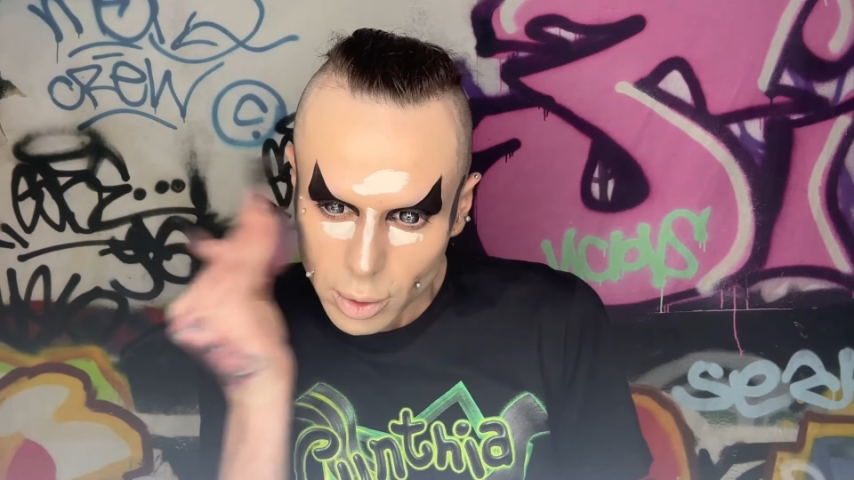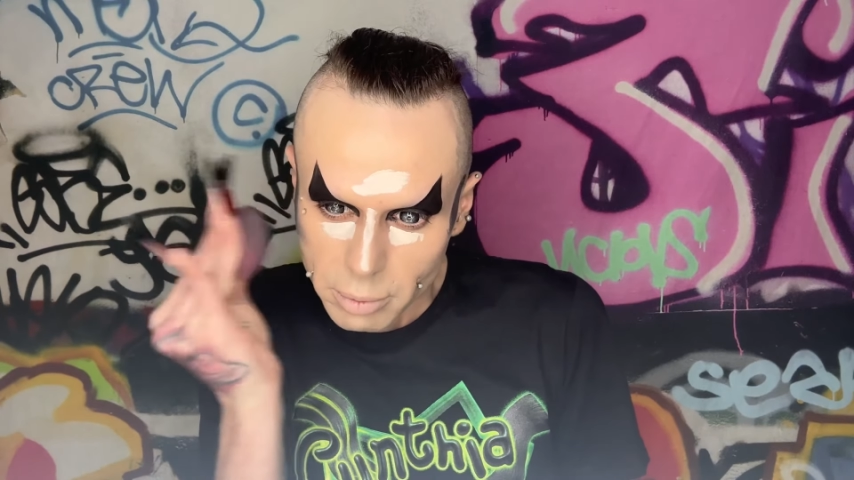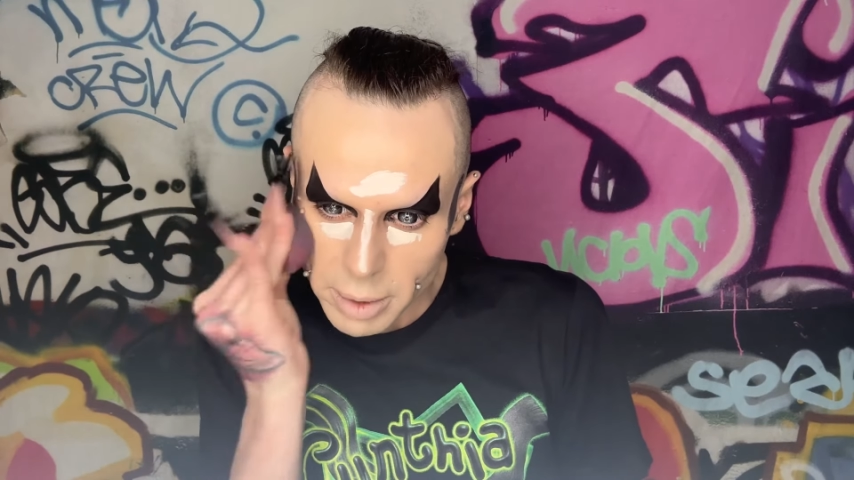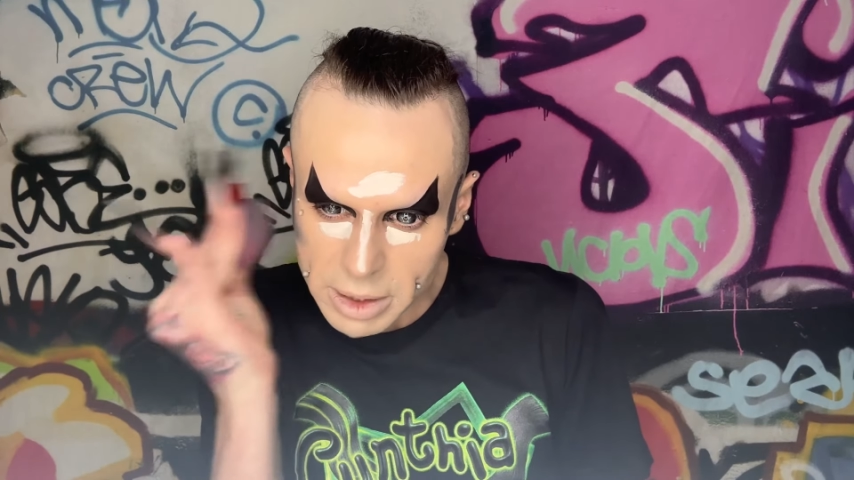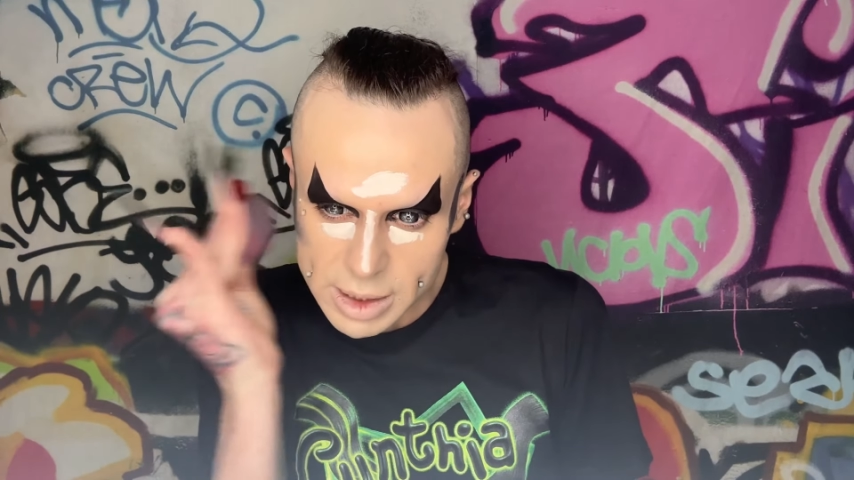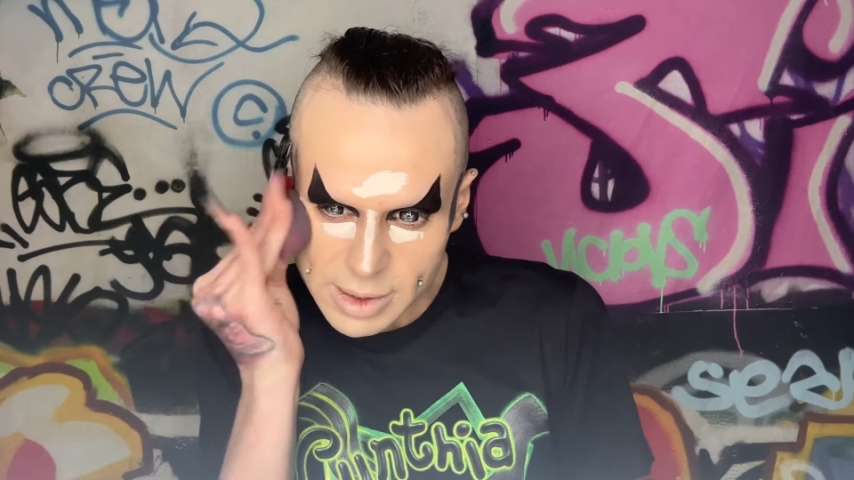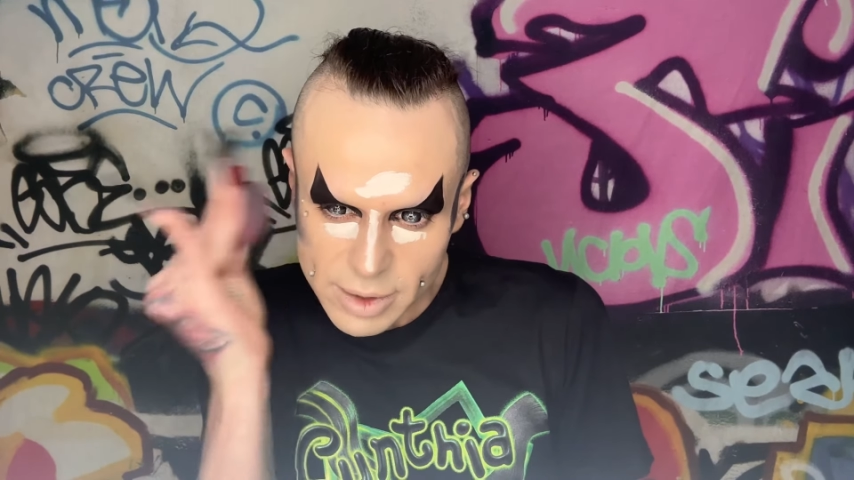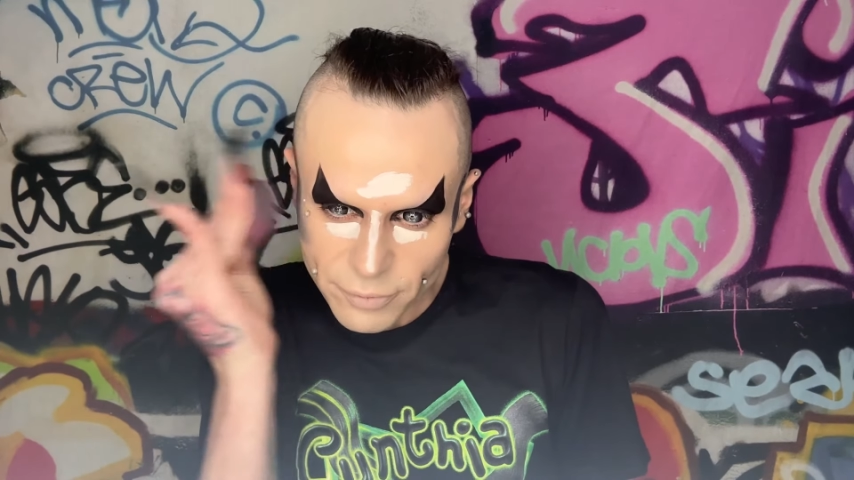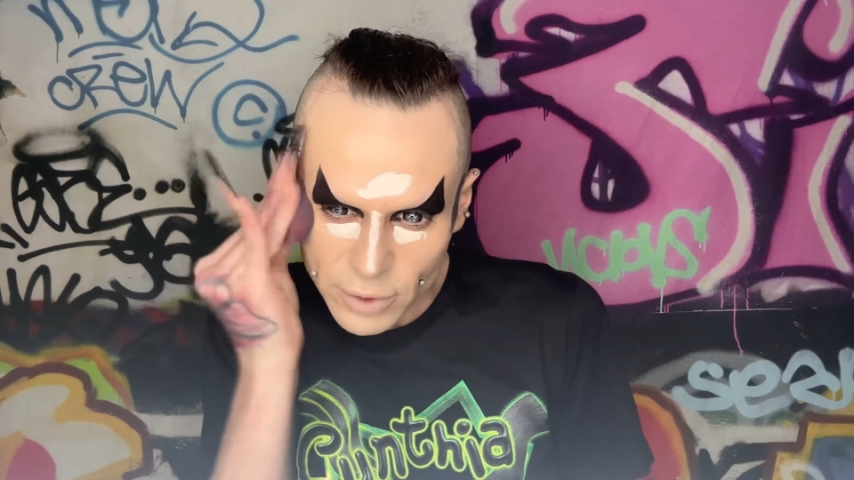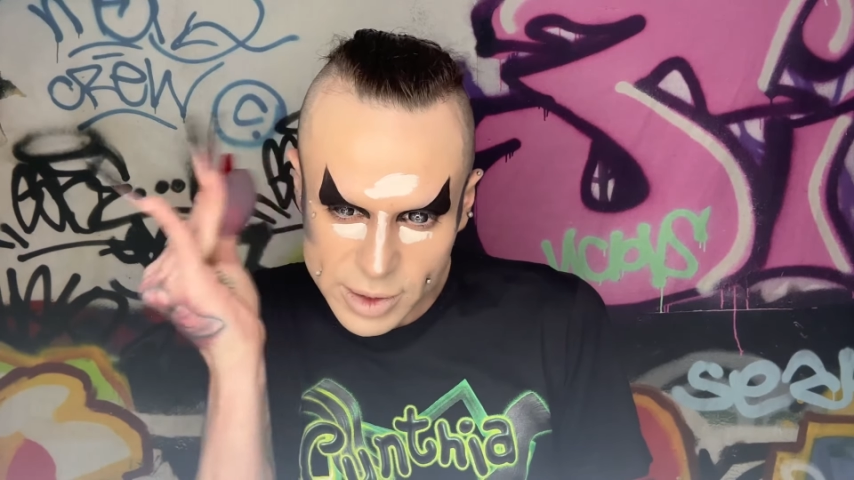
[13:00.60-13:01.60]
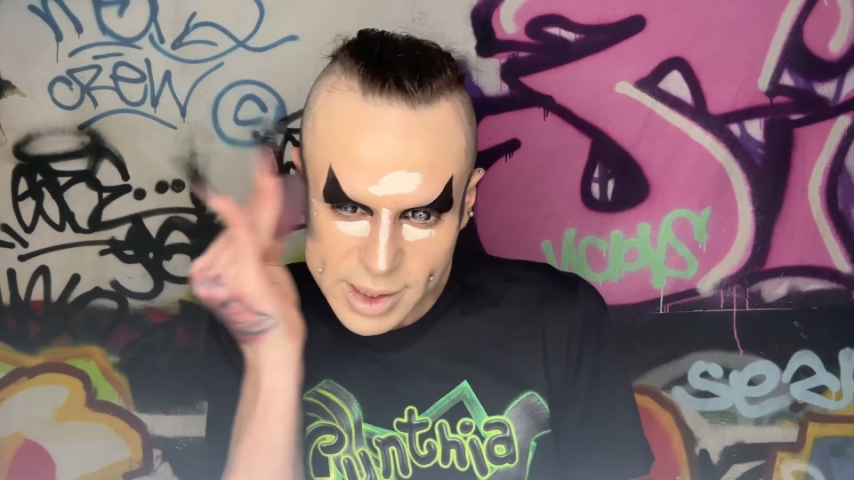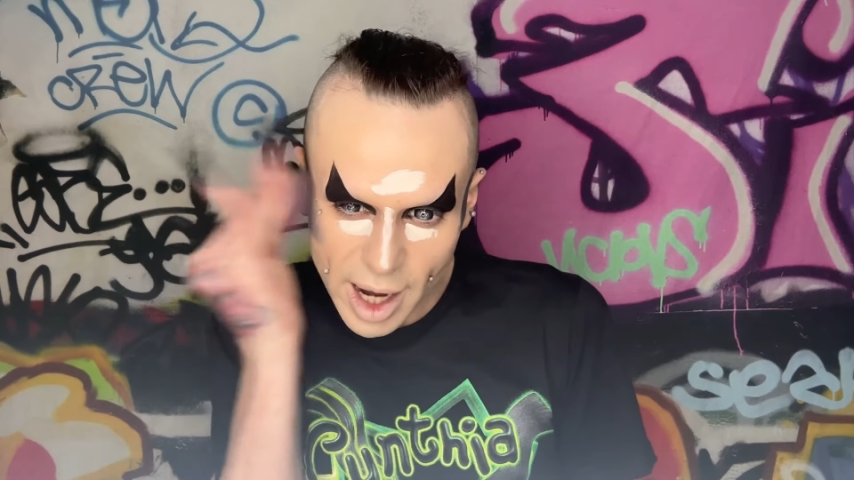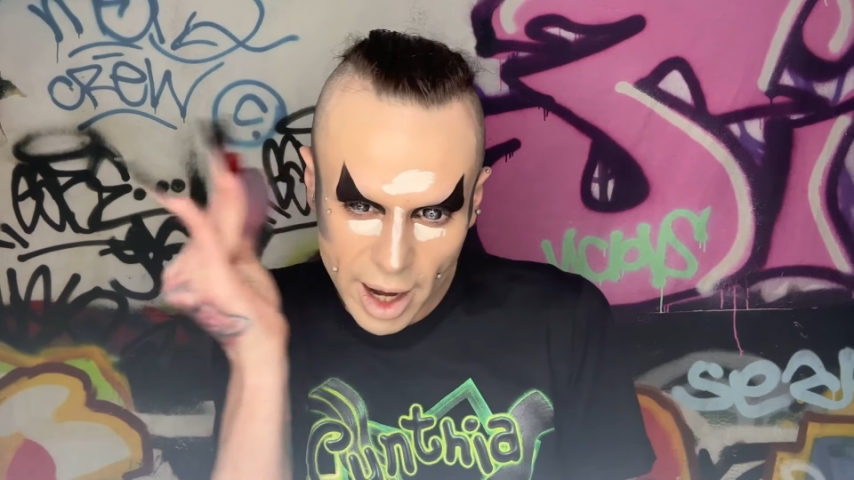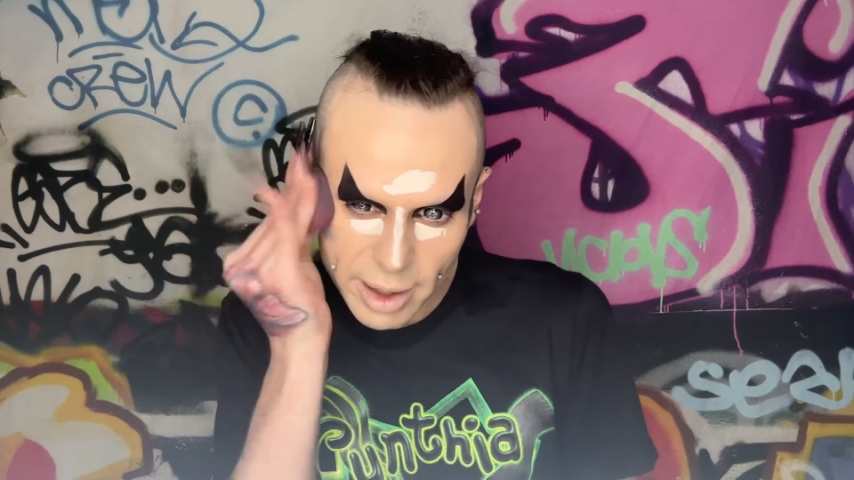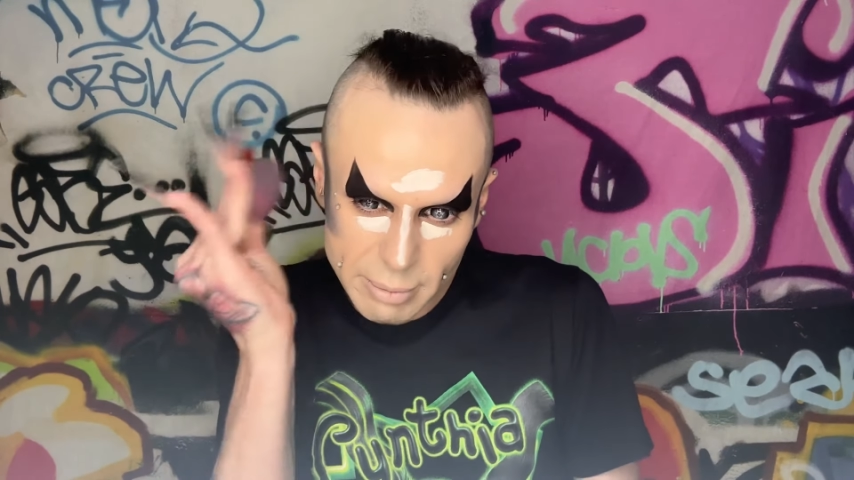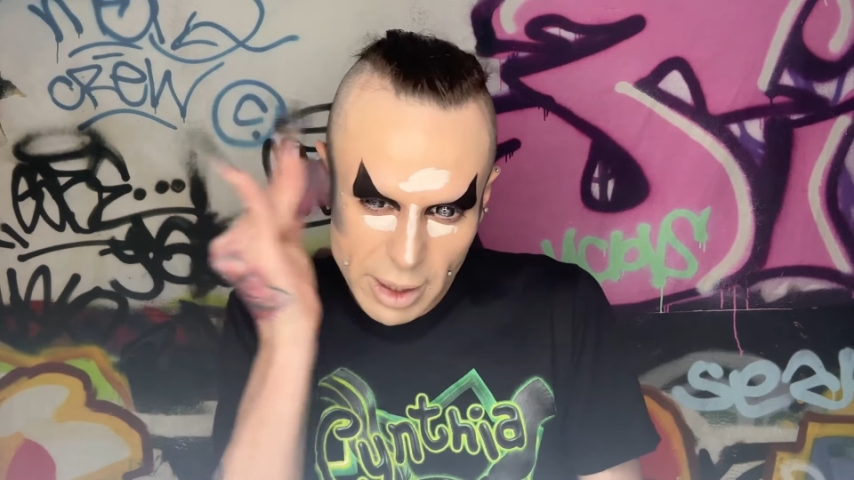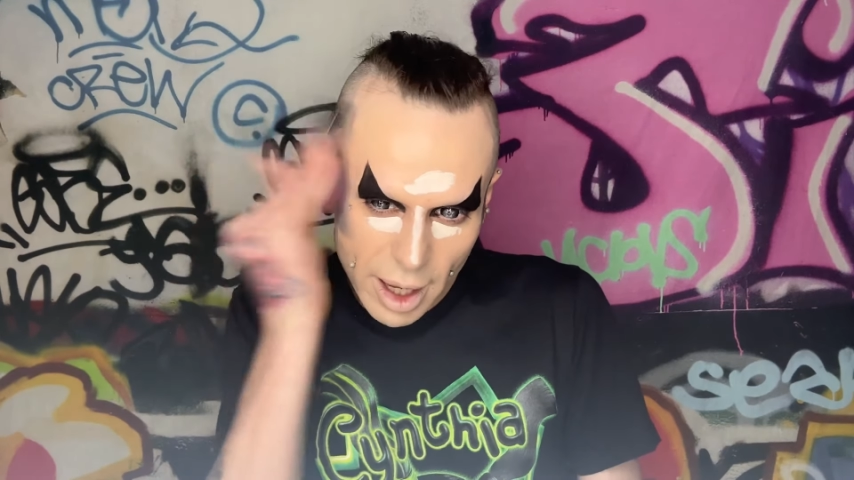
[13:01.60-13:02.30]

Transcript: Baby, this is the first time